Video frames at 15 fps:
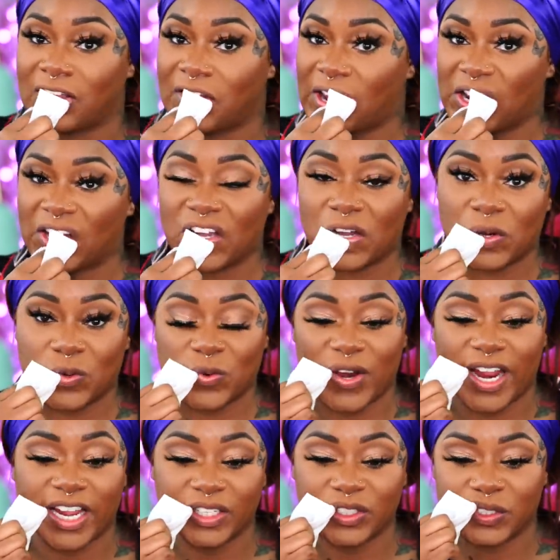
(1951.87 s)
you know,
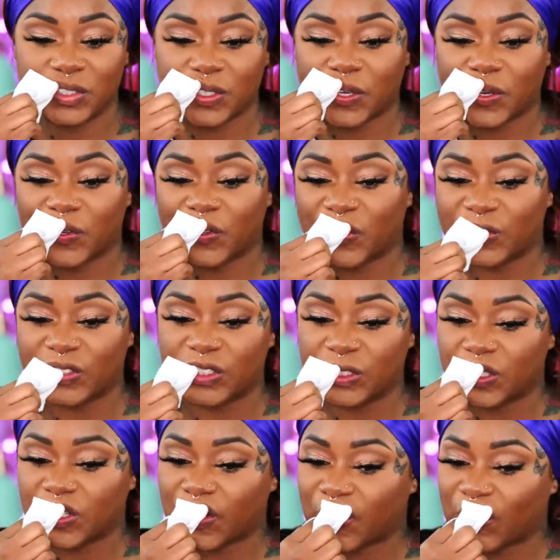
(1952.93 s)
rhinestones
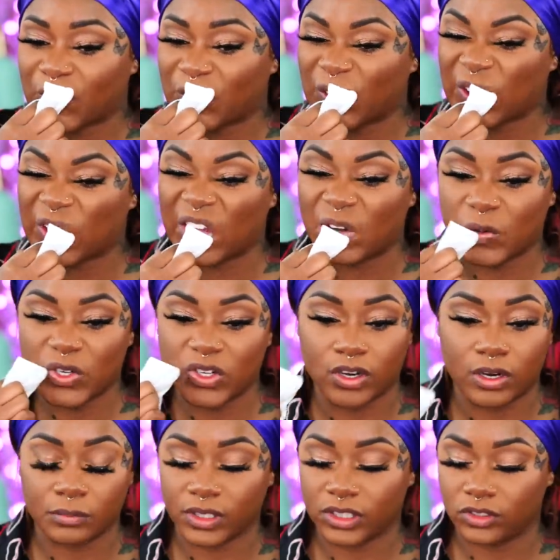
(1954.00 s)
where they would
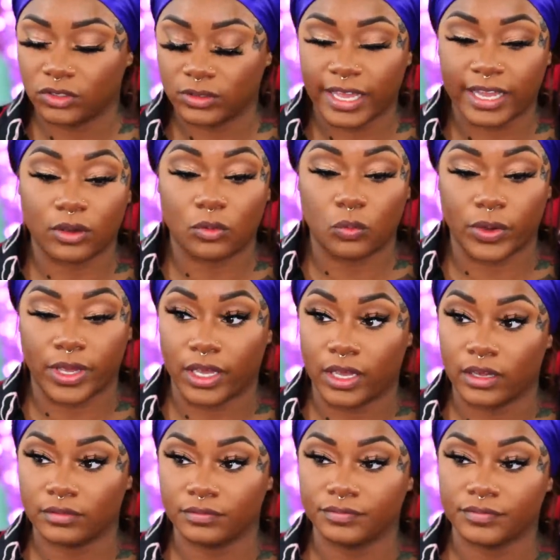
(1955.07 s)
normally do like a
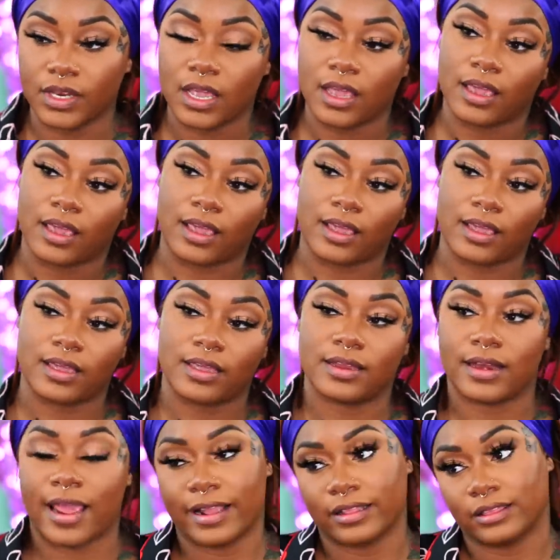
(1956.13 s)
wing.
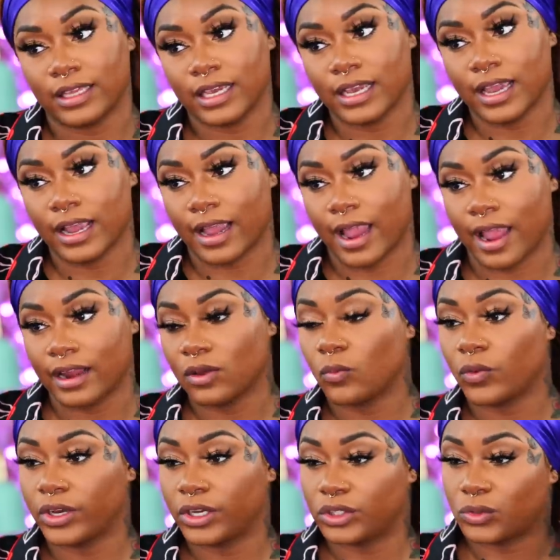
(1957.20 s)
And I think I kind of
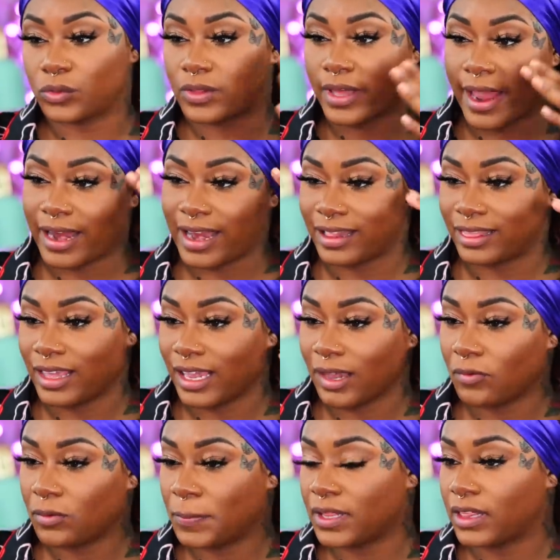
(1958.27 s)
want to do that, and I think it
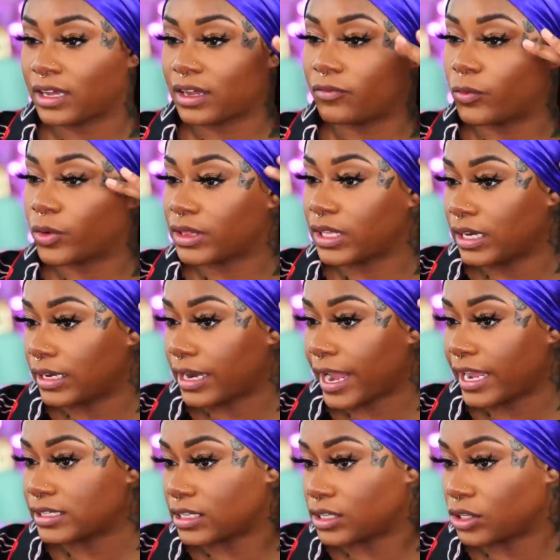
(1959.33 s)
would be like a really
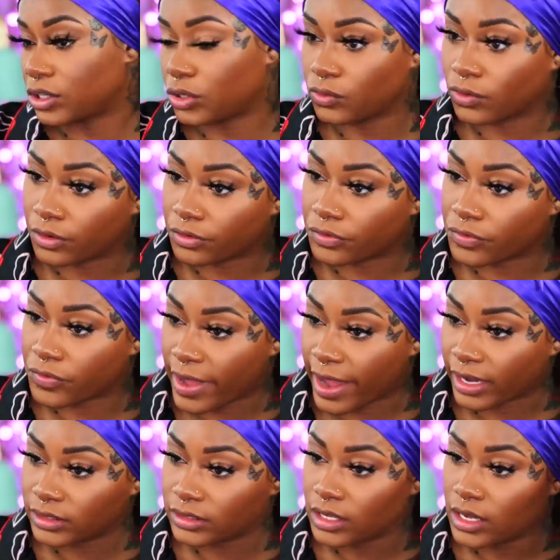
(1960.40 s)
nice and cute
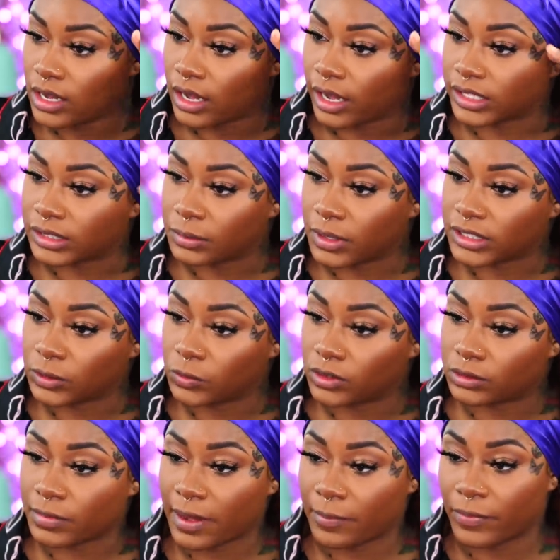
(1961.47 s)
effect, especially with
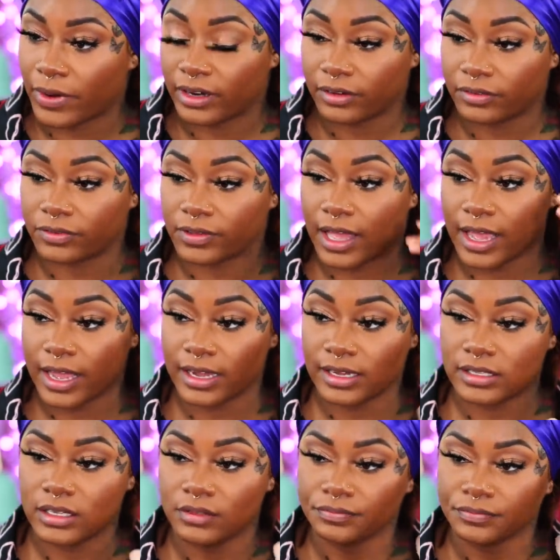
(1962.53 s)
my
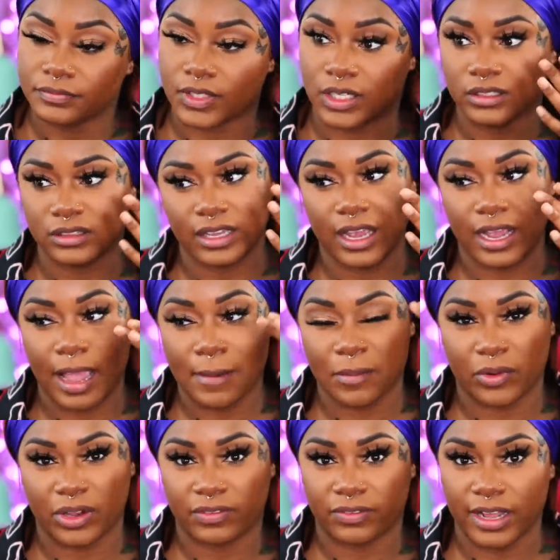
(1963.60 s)
butterflies. Good thing I got my
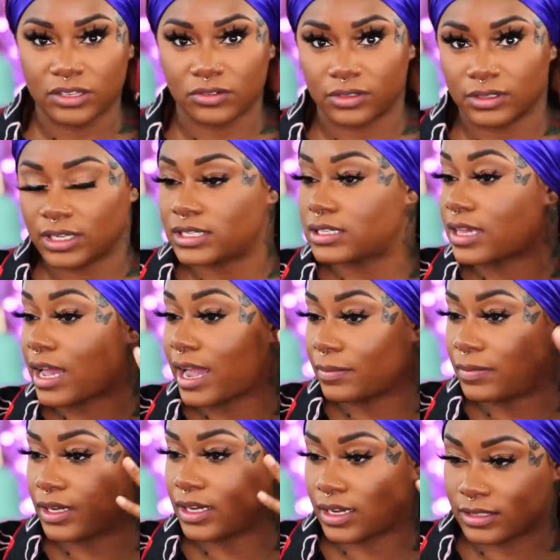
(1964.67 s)
butterflies on this side,
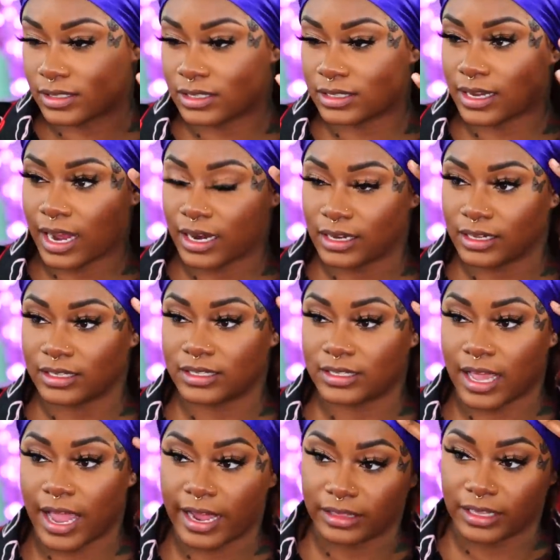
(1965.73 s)
because this is kind of the
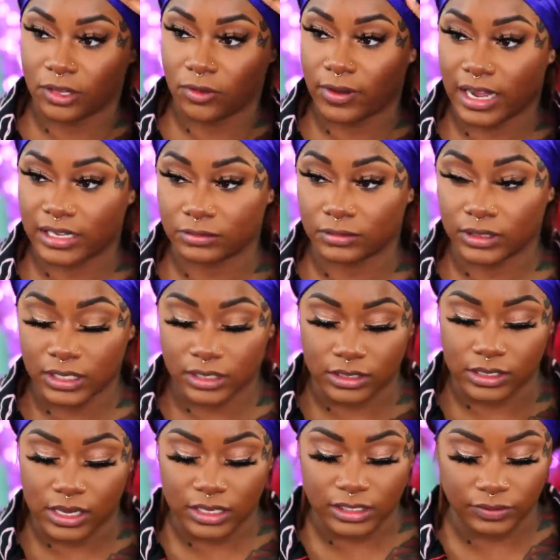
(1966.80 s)
side that you guys really
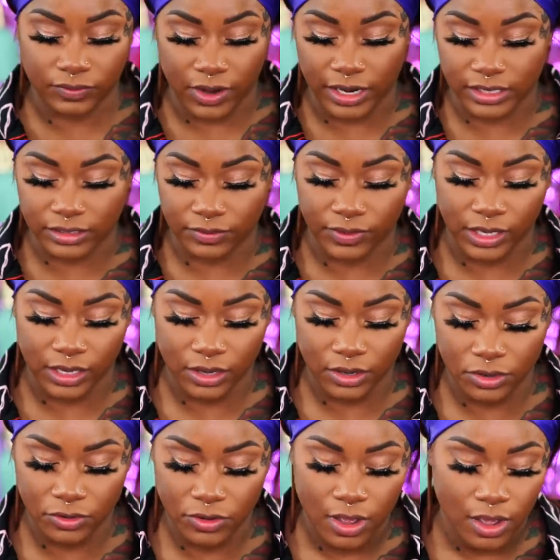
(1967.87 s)
see as far as the
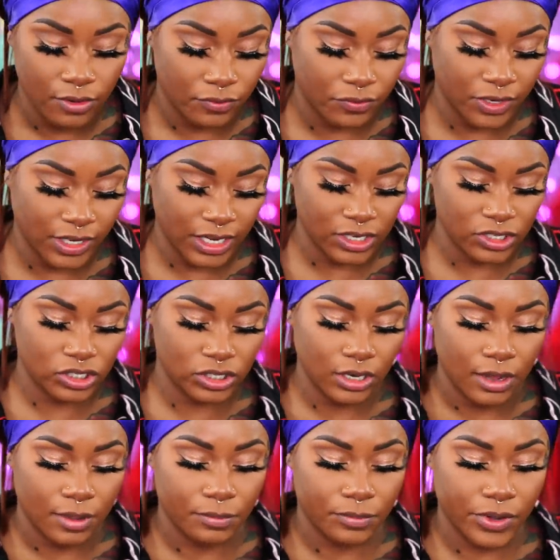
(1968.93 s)
video footage.
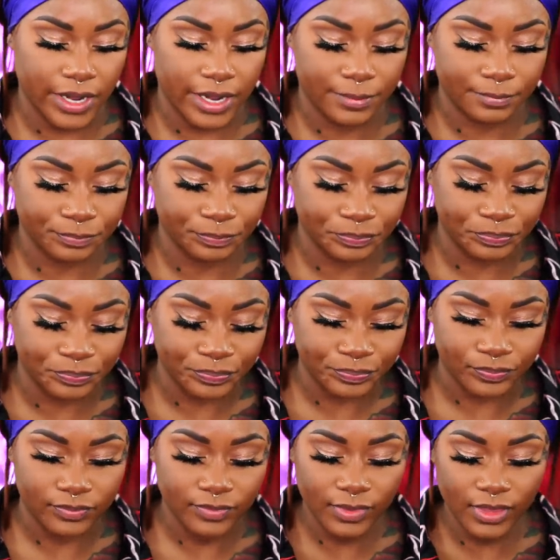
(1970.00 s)
But
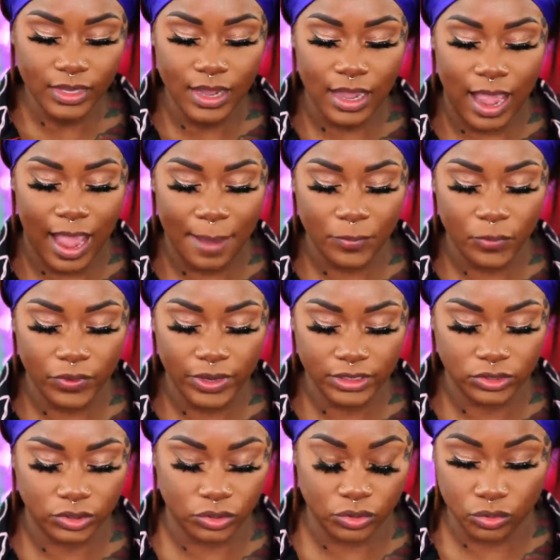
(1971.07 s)
I'm going
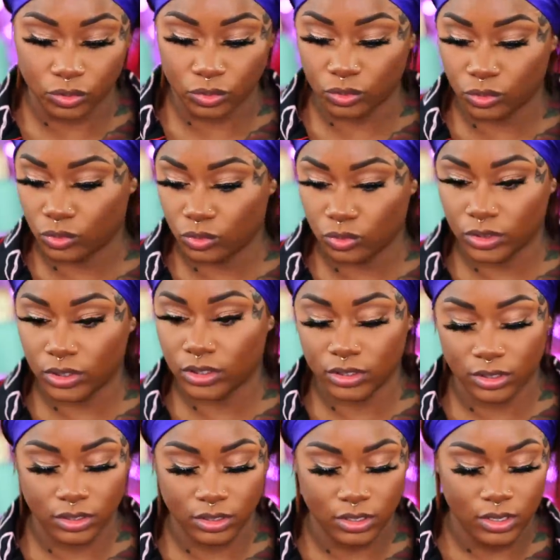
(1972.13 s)
to,
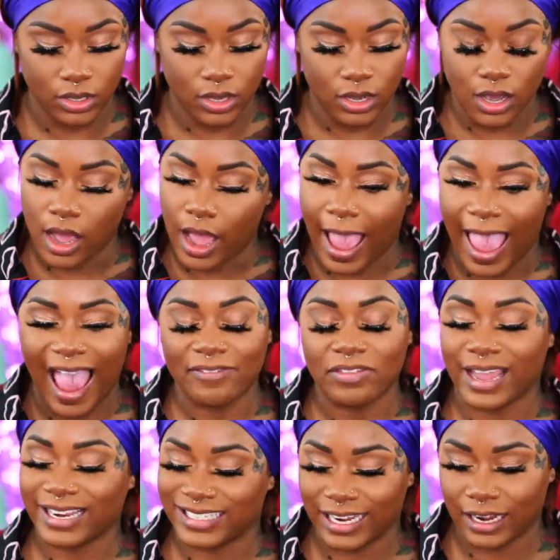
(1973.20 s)
I have the
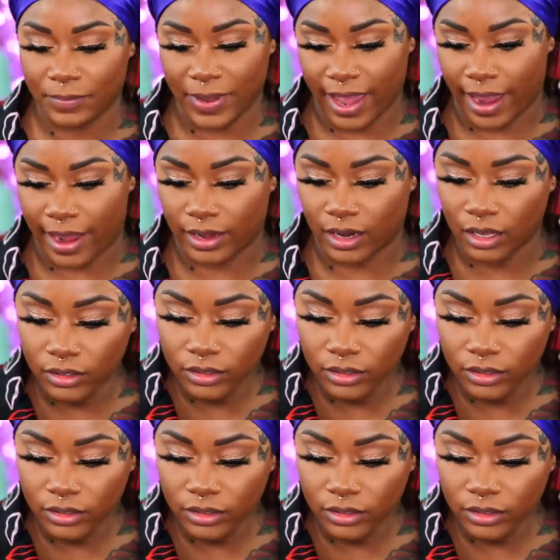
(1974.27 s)
idea in my head.